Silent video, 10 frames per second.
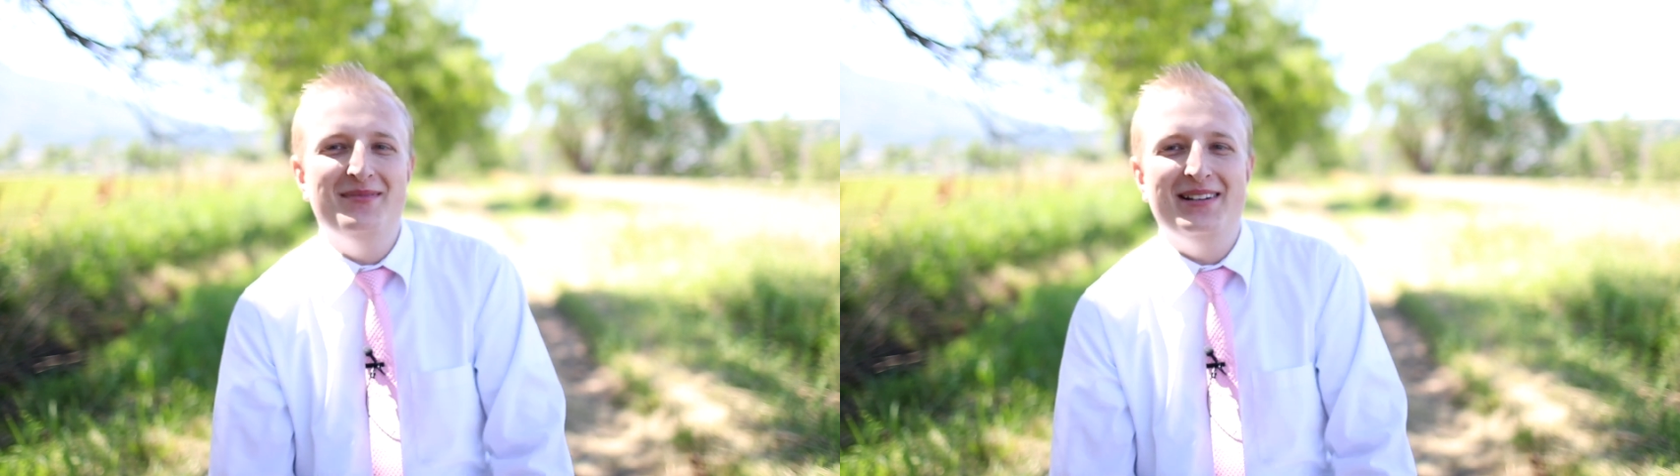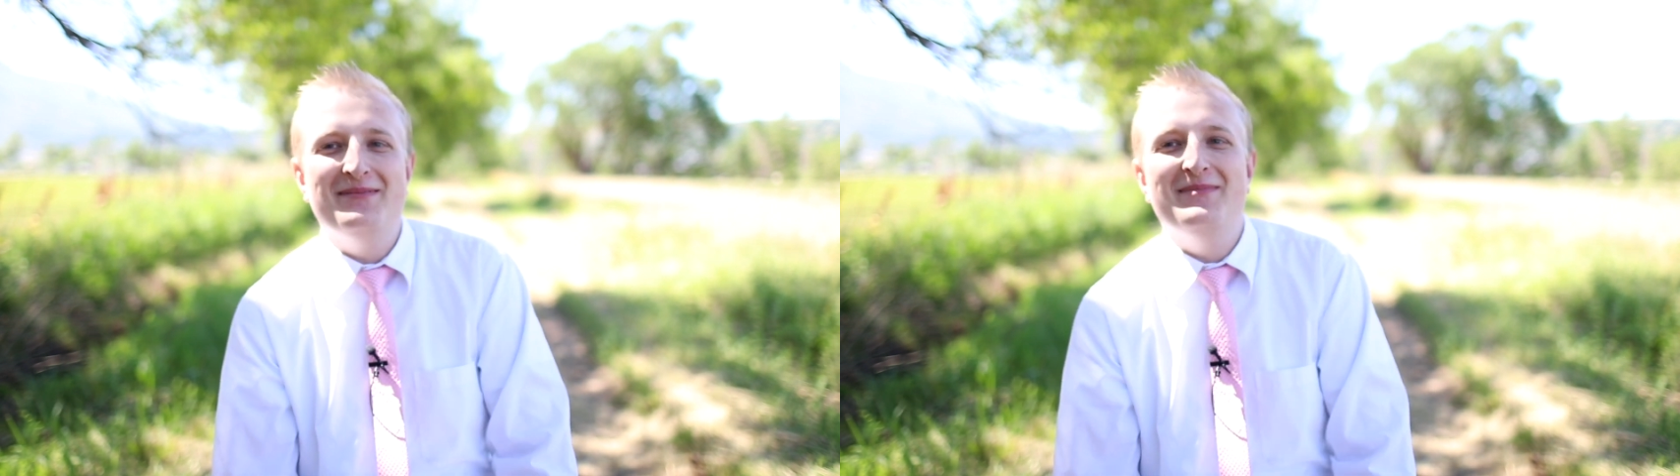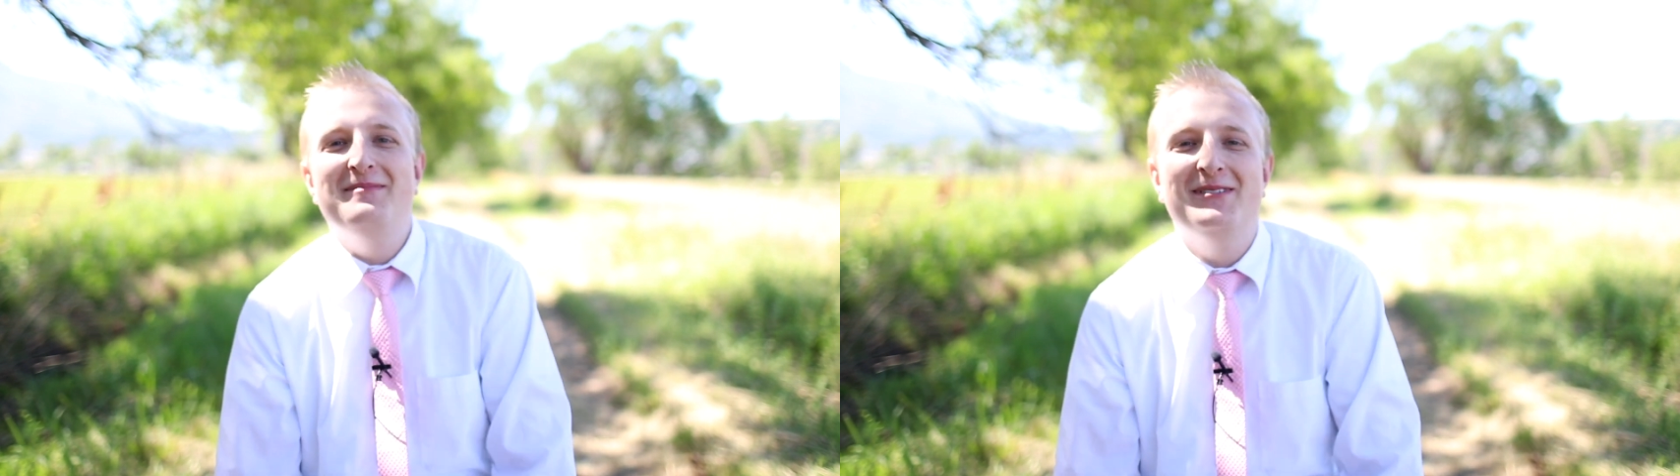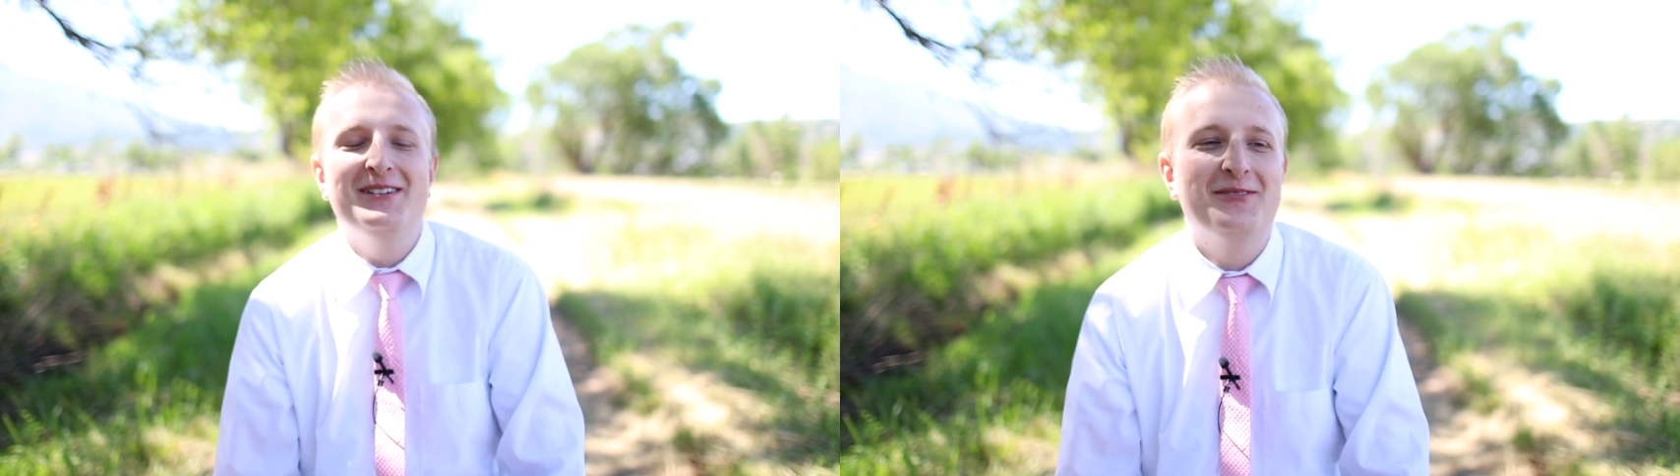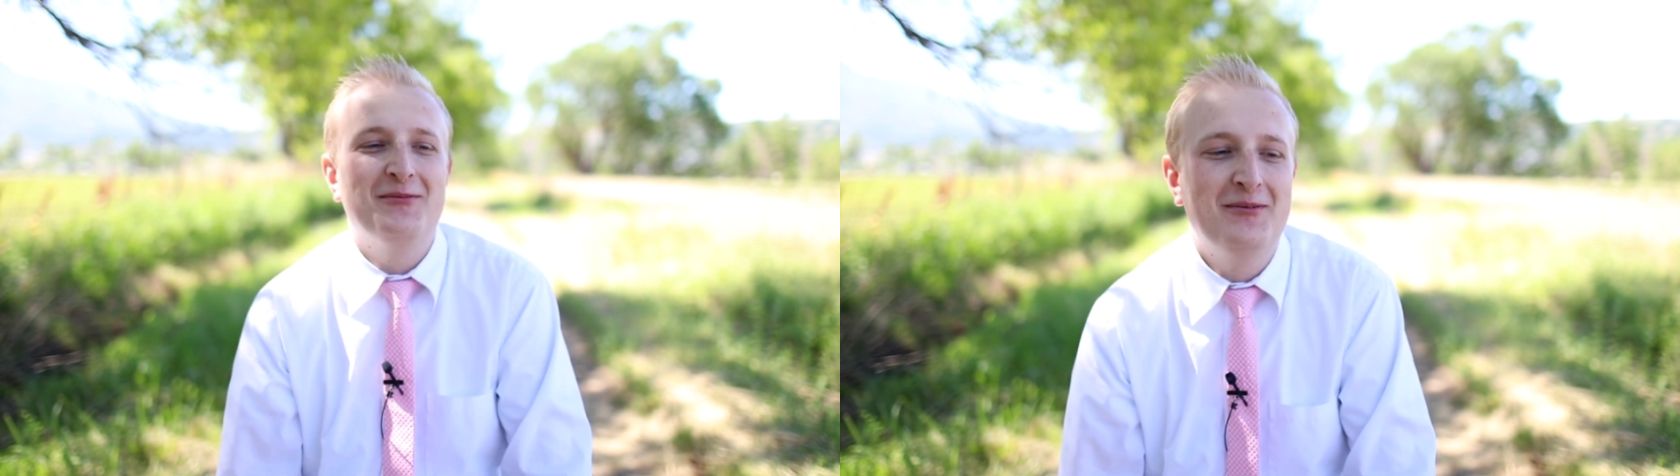many
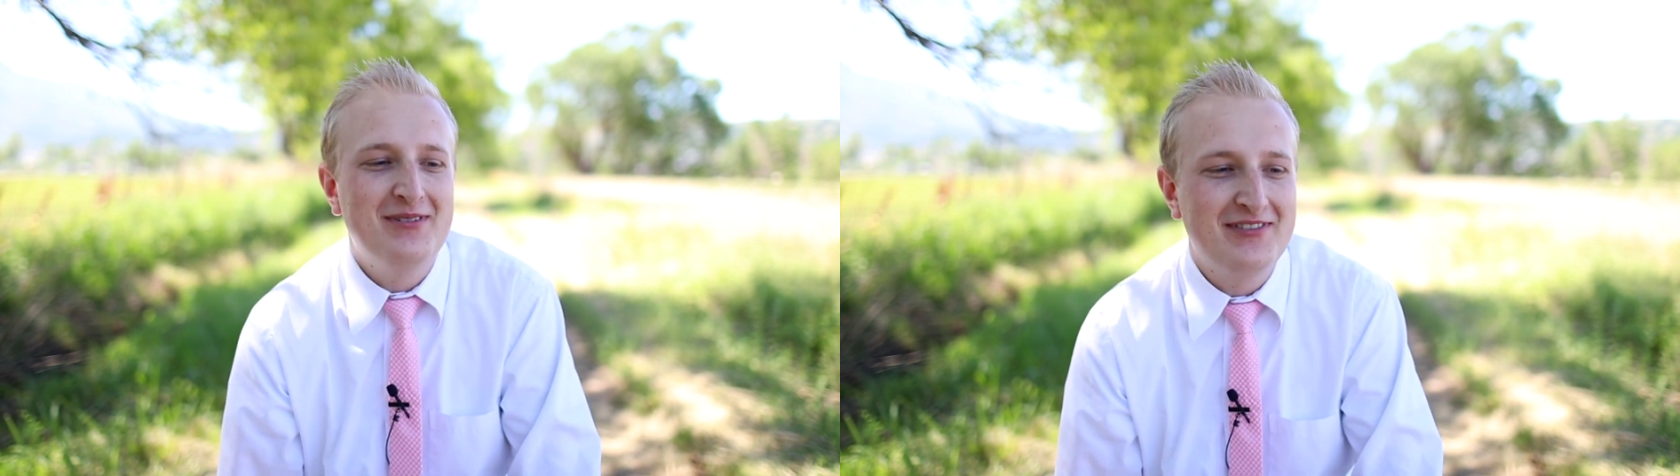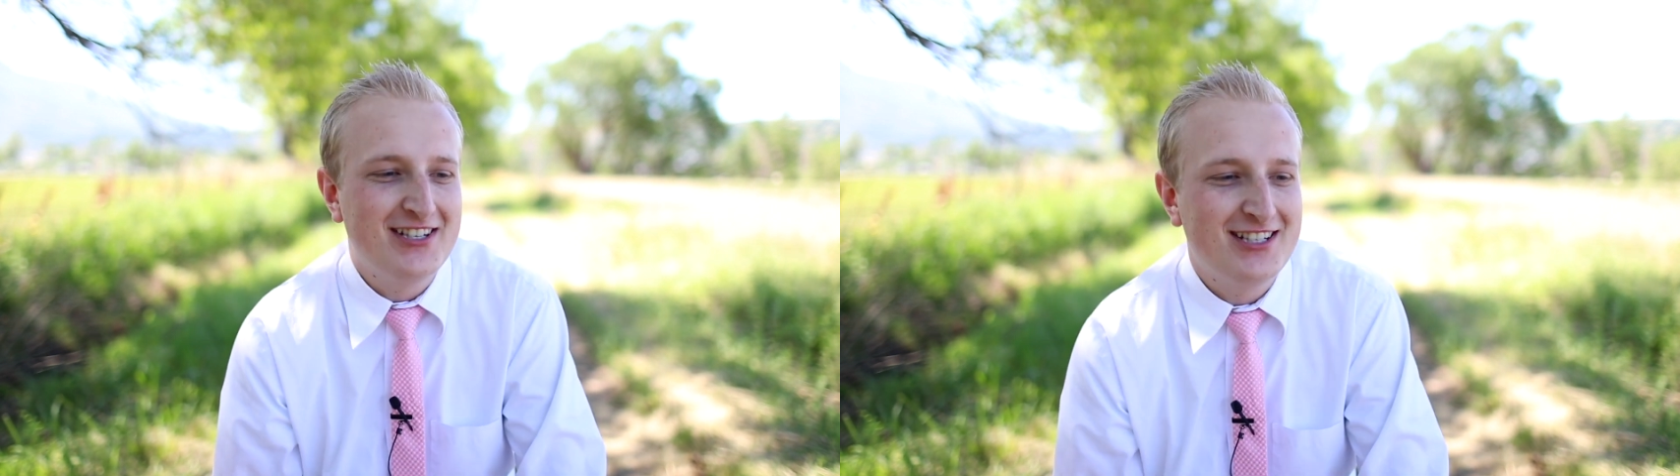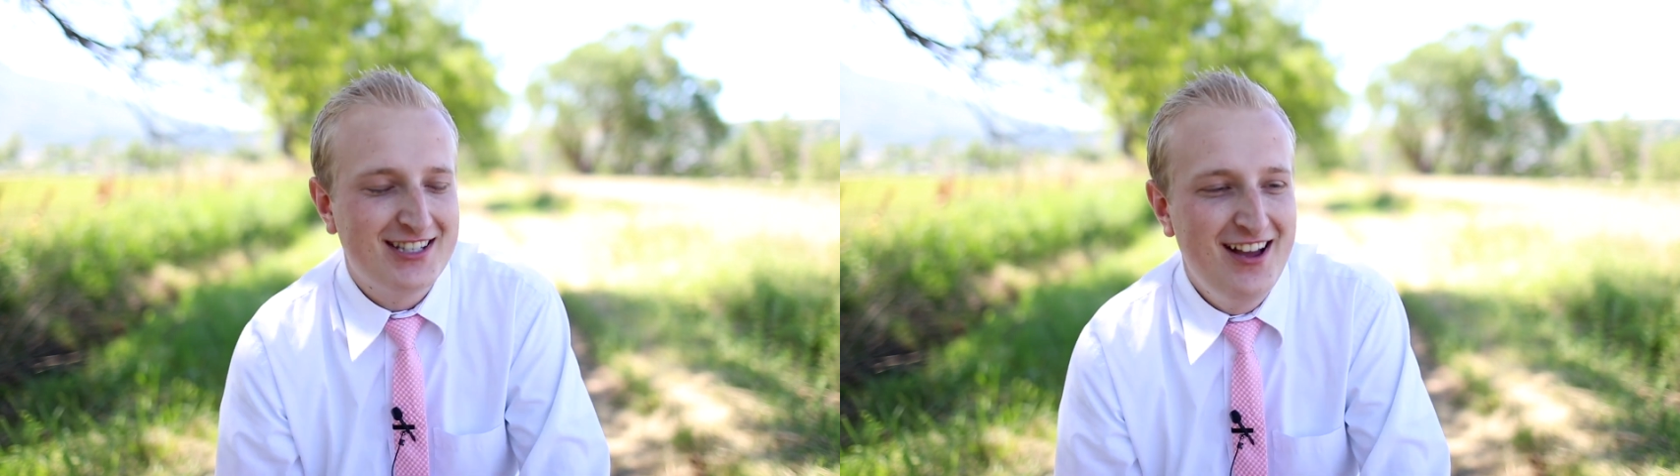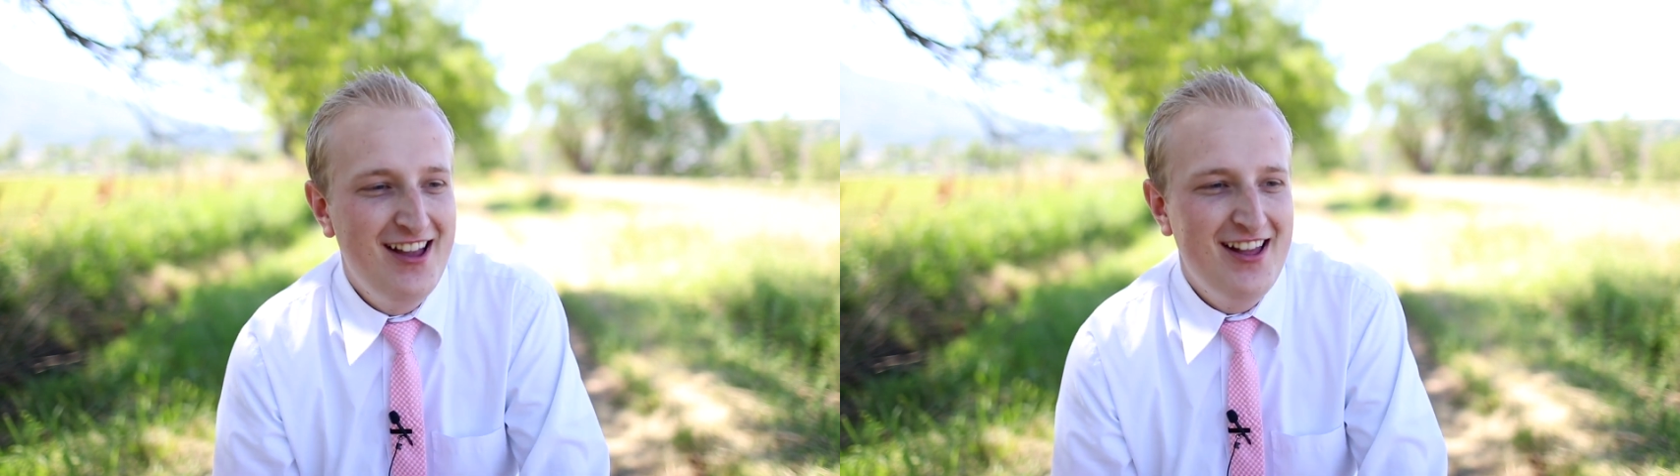memories where we've just